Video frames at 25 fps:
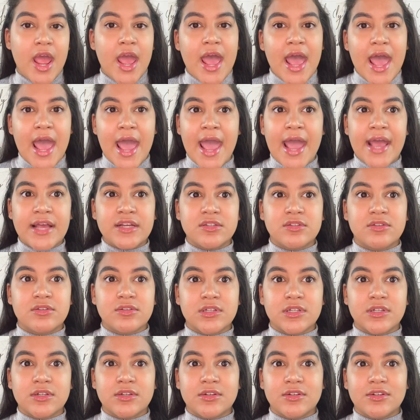And
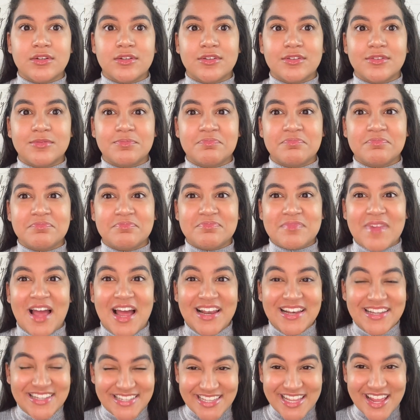I
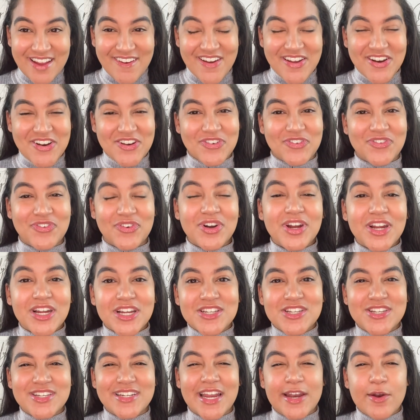stare at a
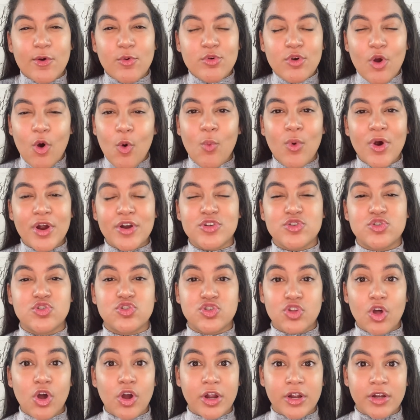fridge and I don't know where to
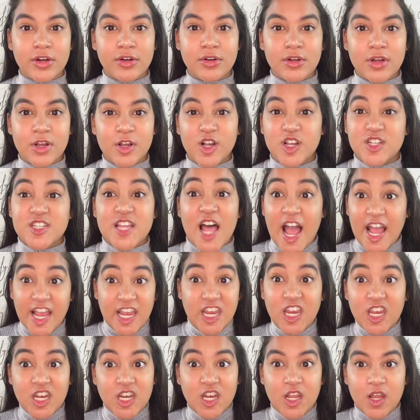start. Because I
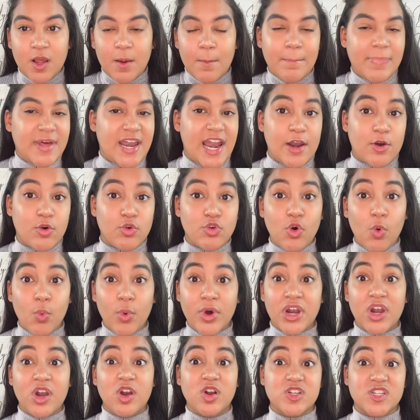eat it, but I don't know what
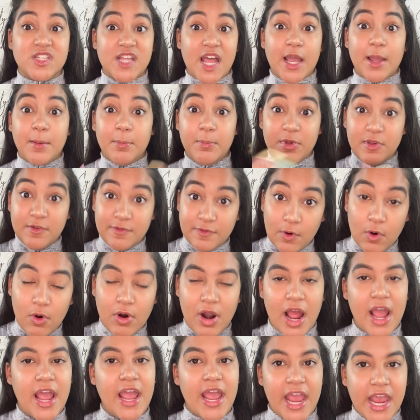it looks like before
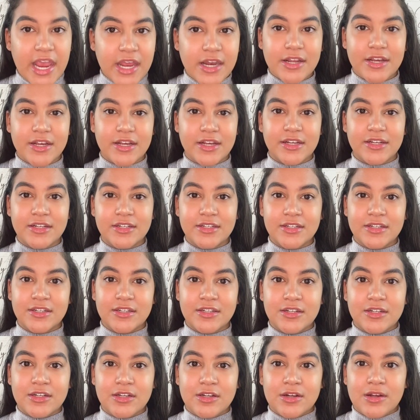I ate it.
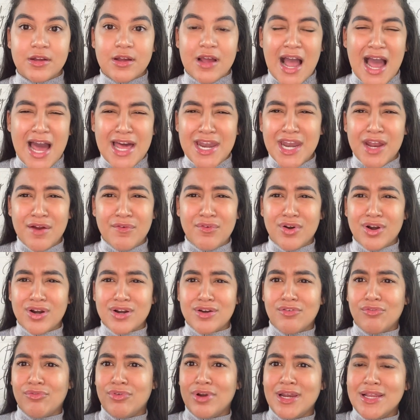I never
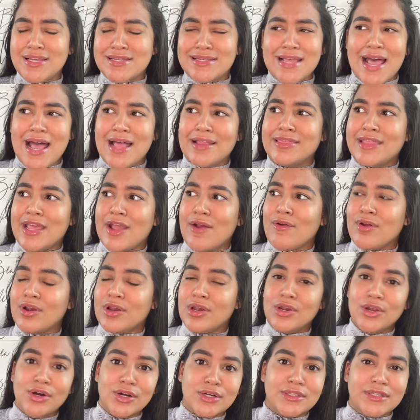really sat there and
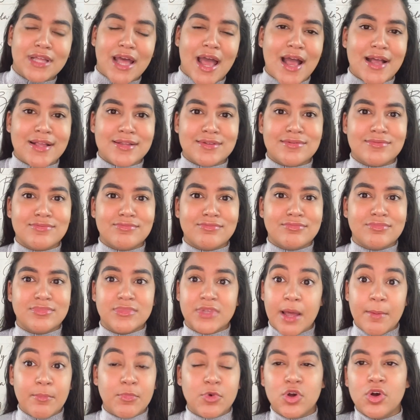looked at
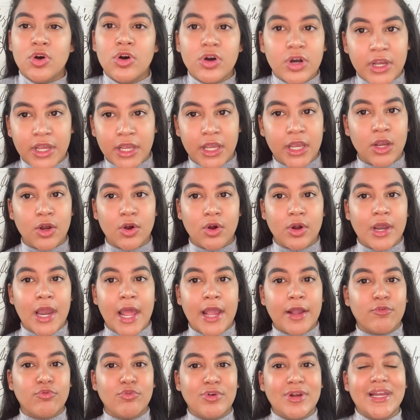them cooking or
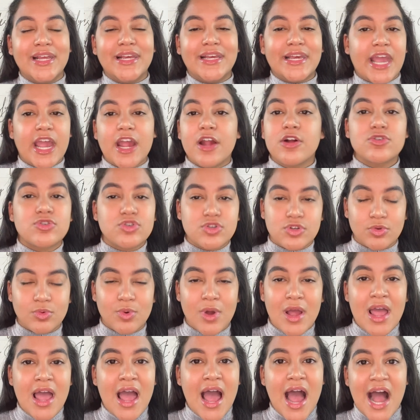like really cared to.
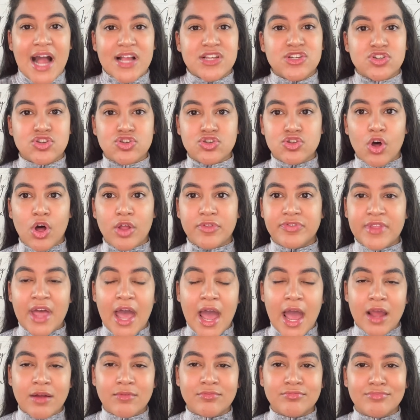I just thought
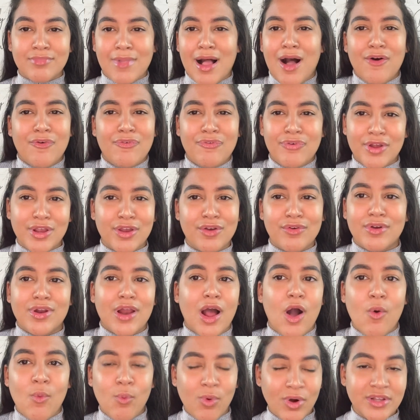that I'll figure it
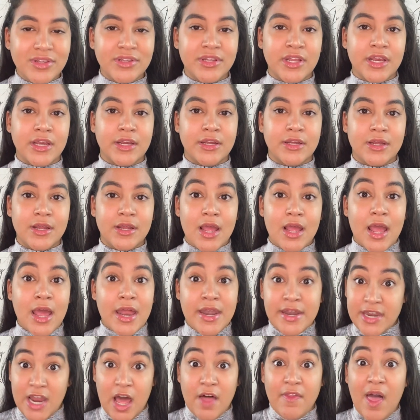out one day.
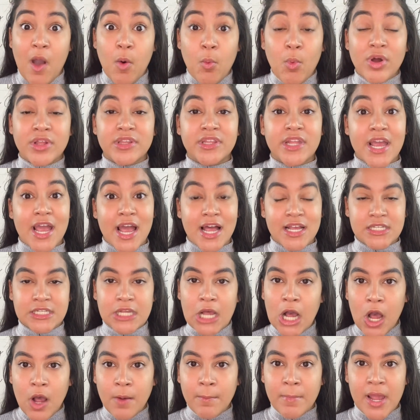Now that one day has
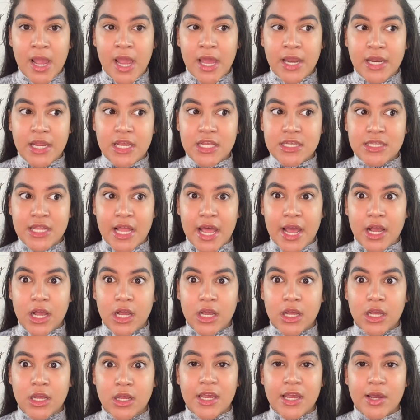come, and it's like
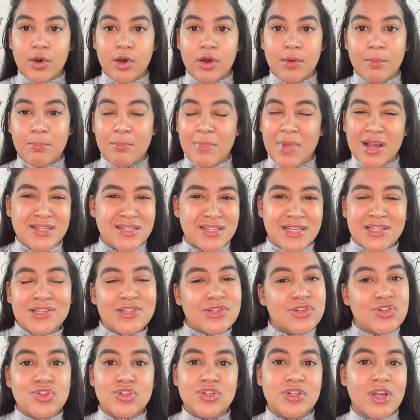my sister
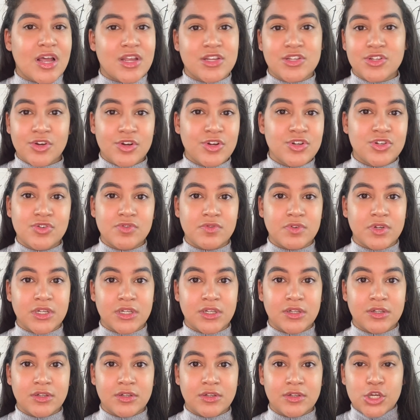just got surgery.
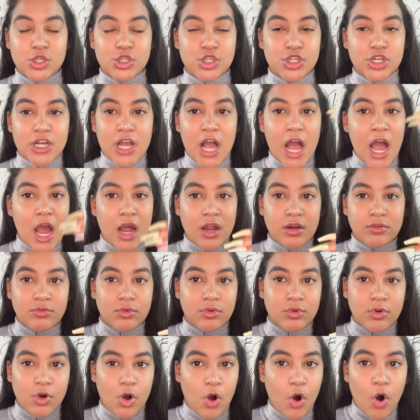She got
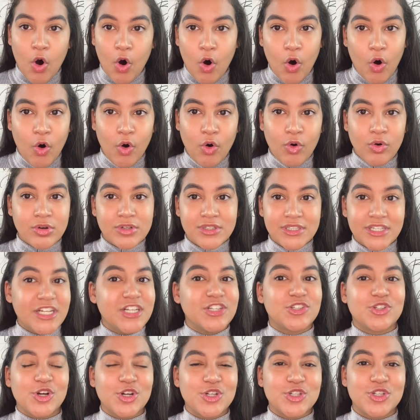a whole knee
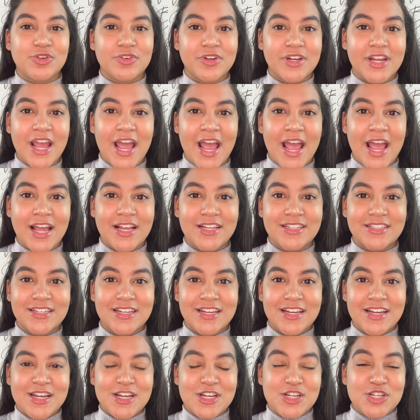surgery and
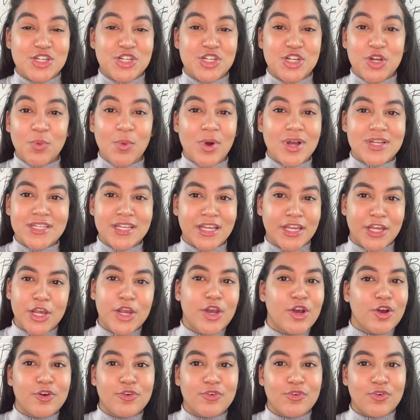she wasn't
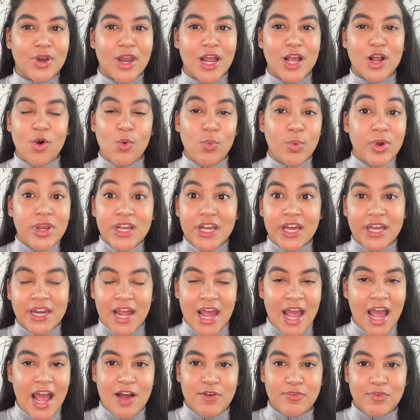here for like a week and a
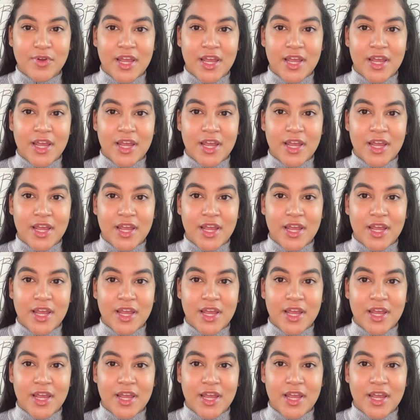half.